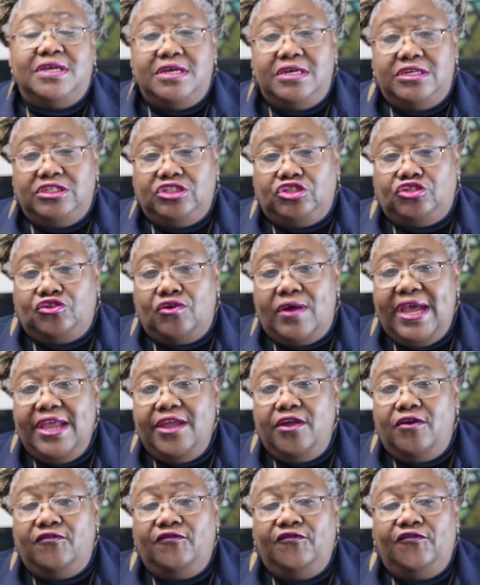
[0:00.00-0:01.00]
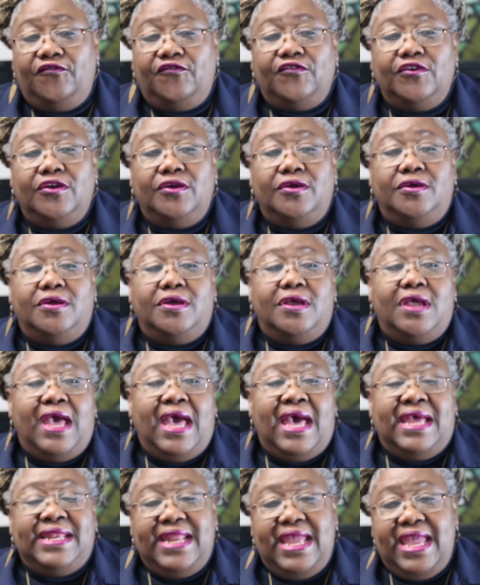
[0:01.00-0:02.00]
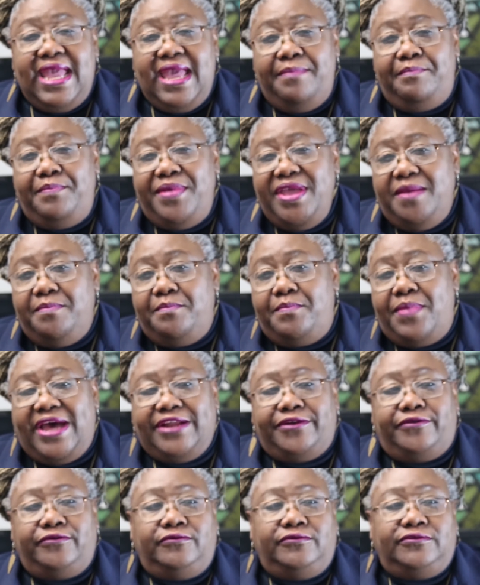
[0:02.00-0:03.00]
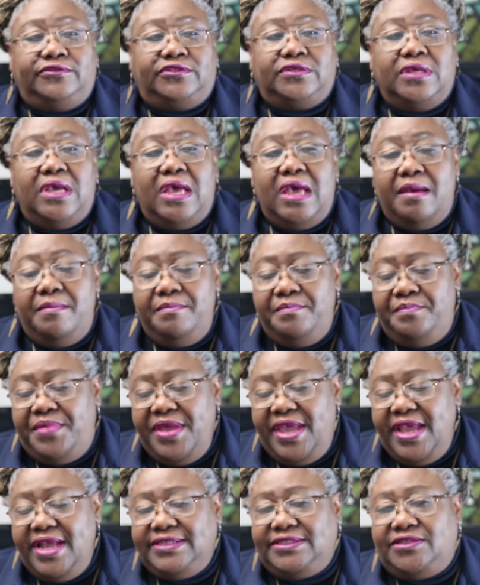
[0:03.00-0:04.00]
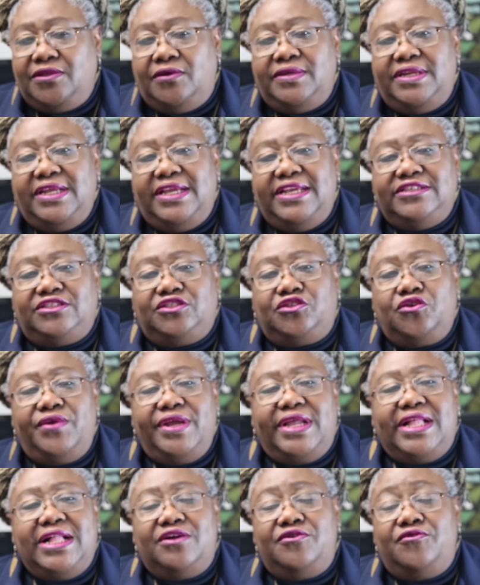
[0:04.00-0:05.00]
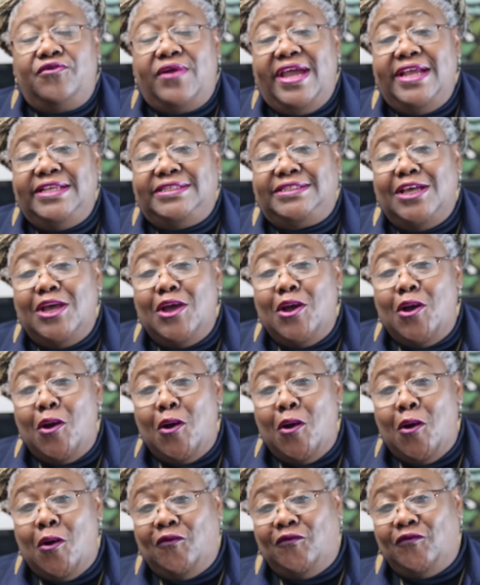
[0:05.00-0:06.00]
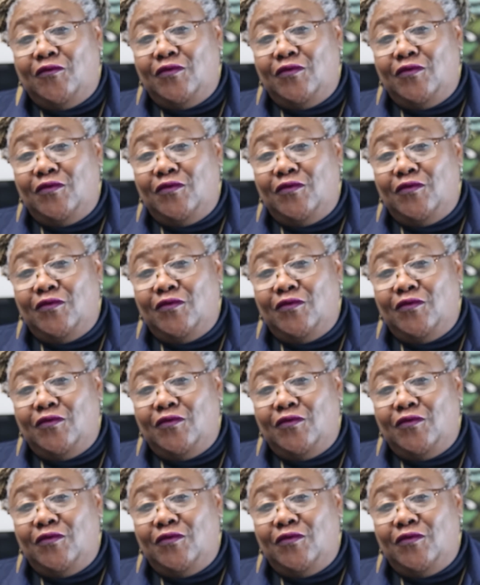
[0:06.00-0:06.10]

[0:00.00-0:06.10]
triumph, and epic battles based on the historical rise of